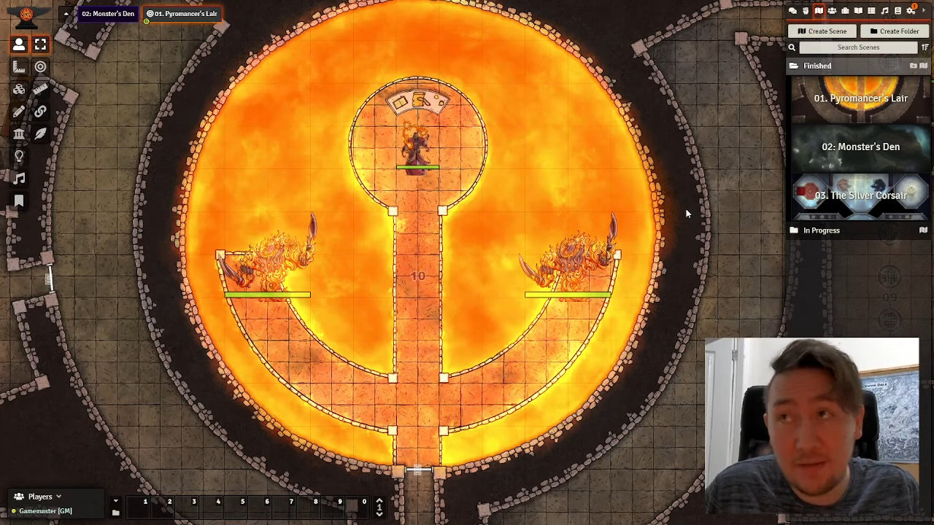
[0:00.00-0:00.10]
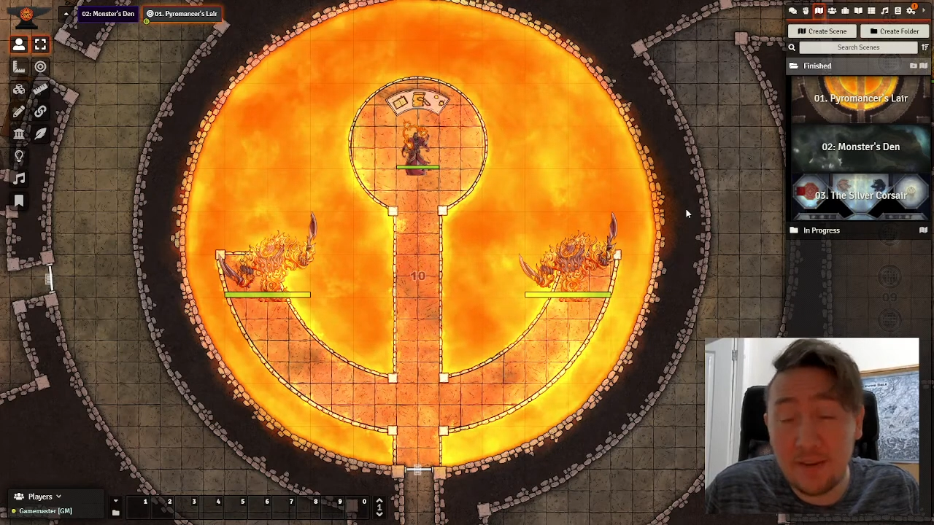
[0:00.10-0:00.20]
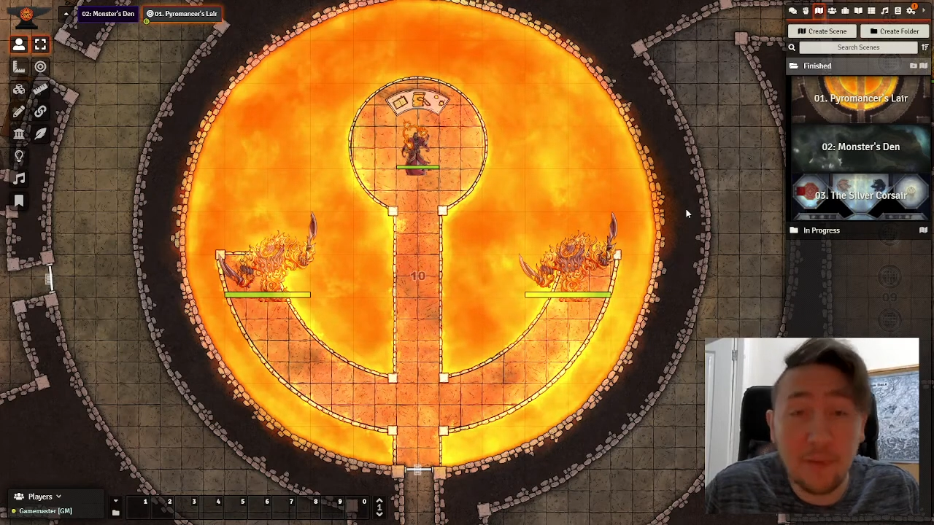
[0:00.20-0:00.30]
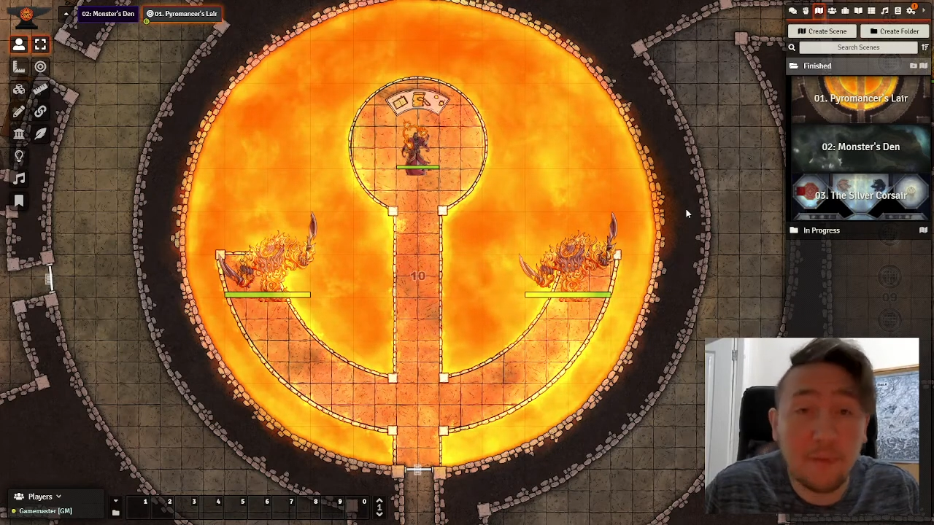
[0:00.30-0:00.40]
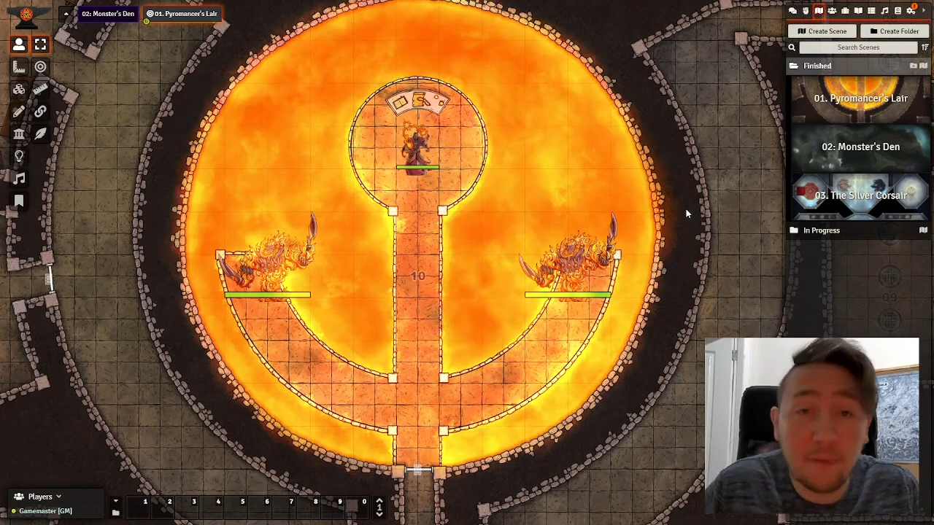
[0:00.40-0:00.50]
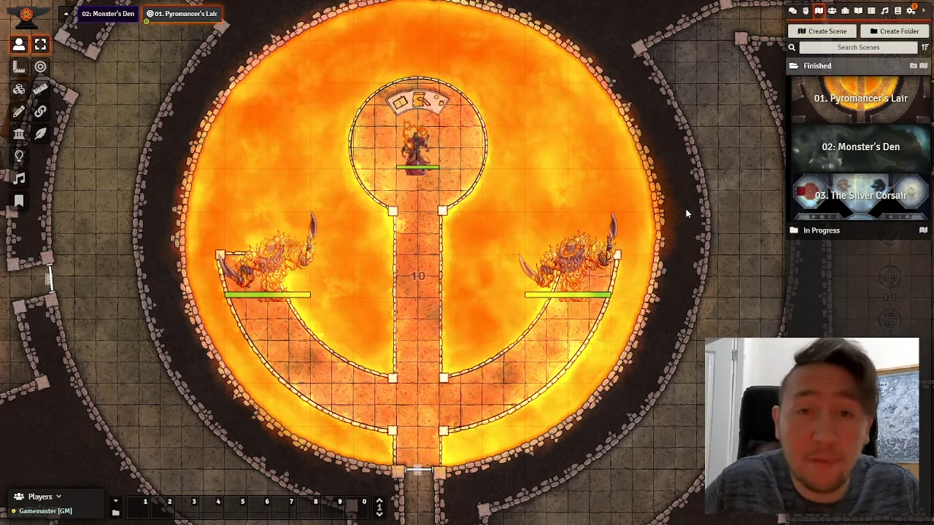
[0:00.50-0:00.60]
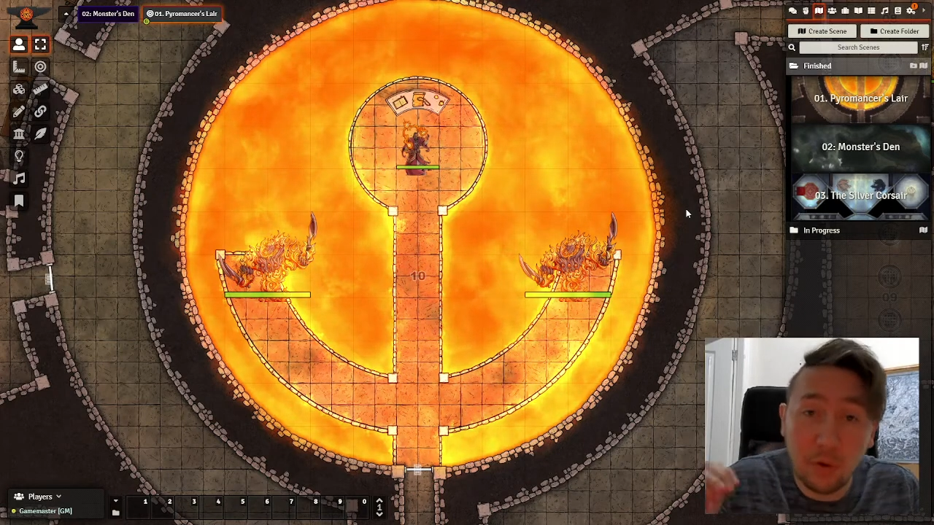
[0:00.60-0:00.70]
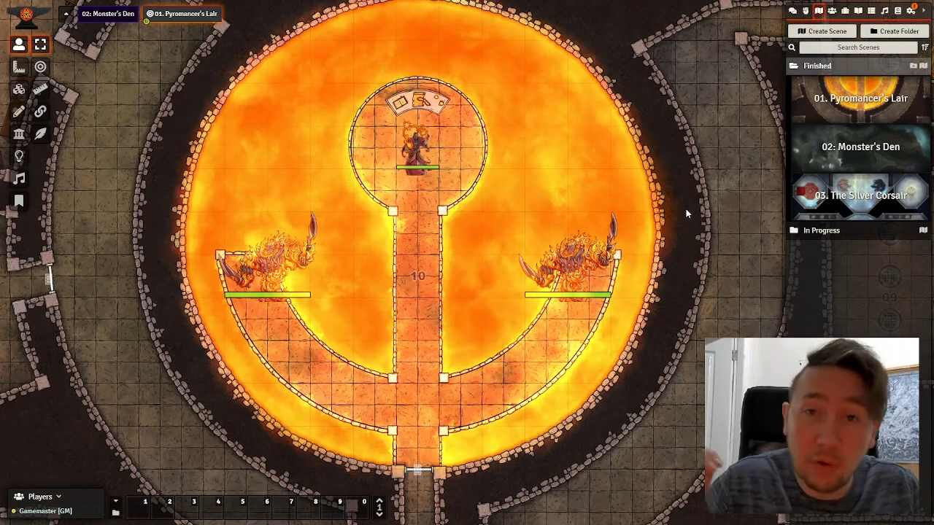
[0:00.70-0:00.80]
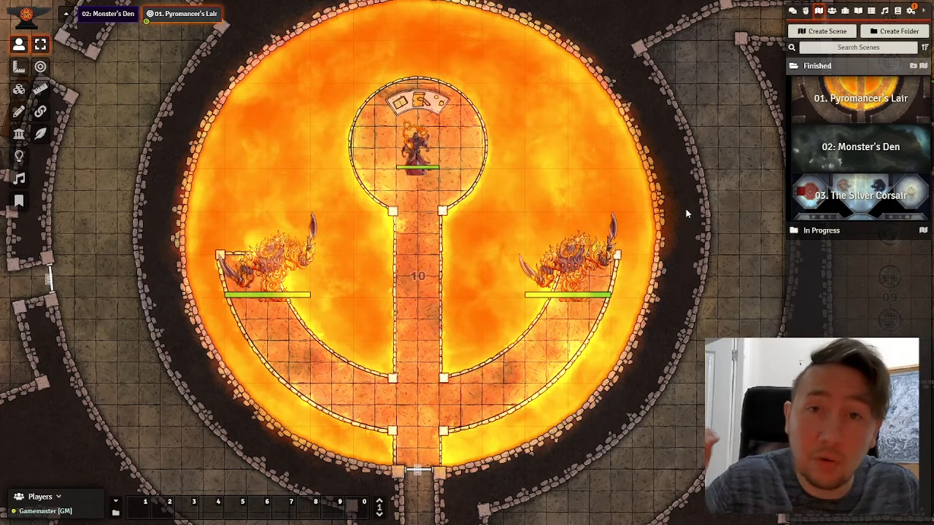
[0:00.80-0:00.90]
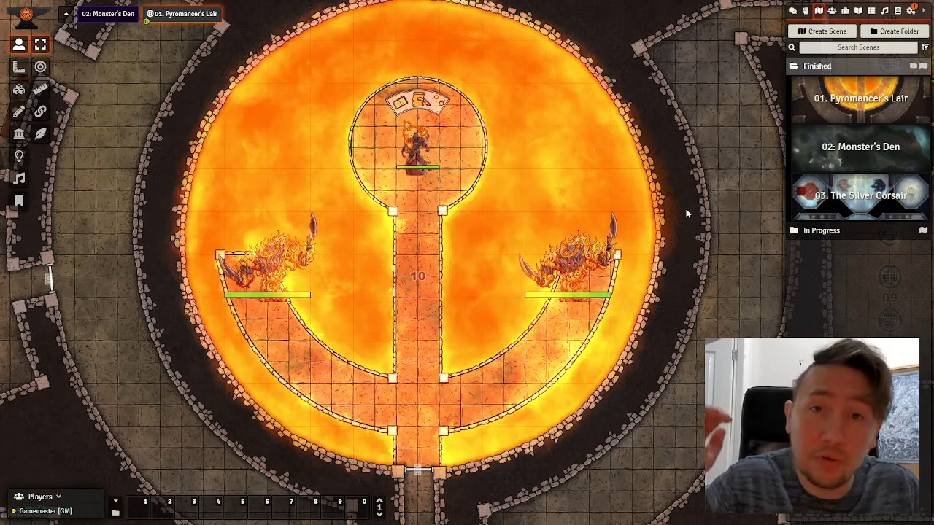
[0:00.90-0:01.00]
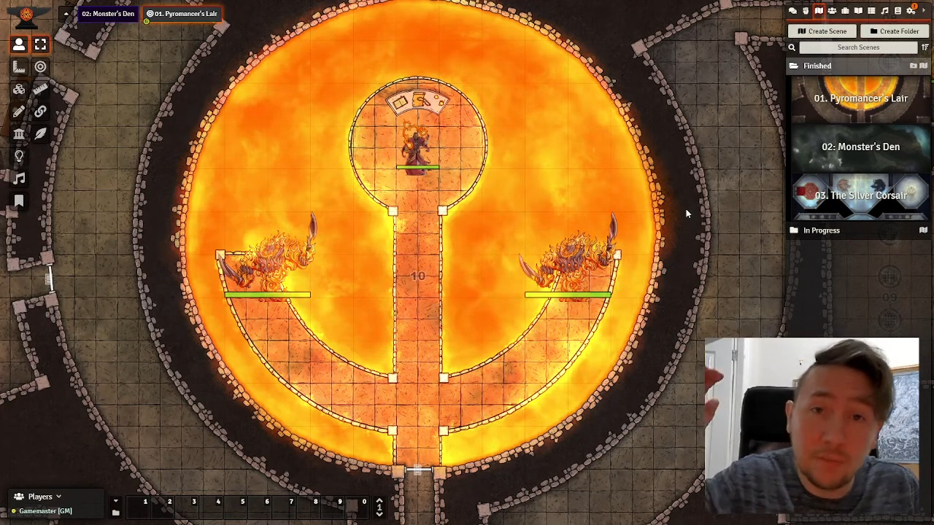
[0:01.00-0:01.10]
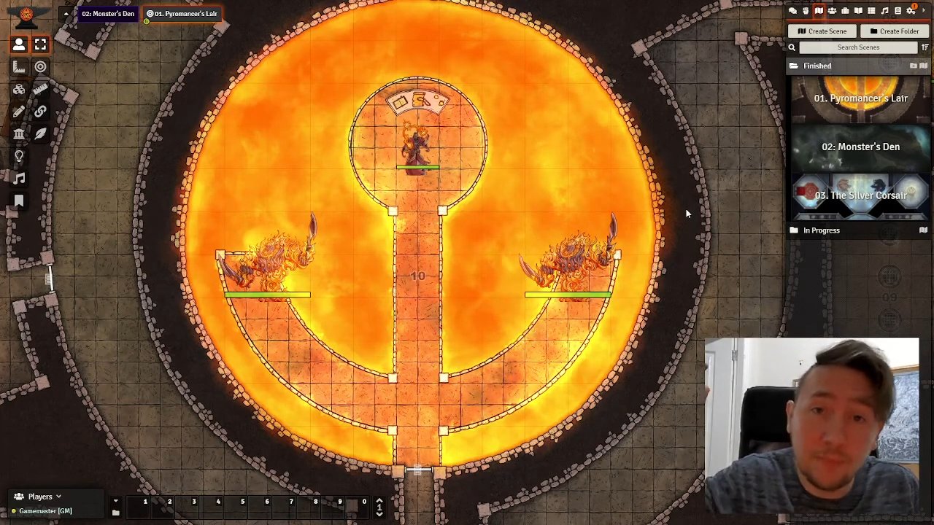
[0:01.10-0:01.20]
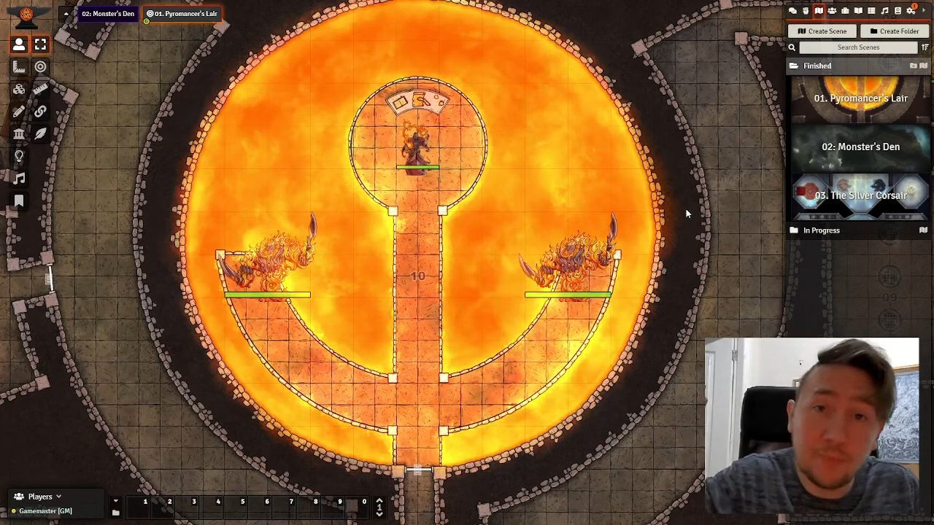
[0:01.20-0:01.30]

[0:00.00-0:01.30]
different floors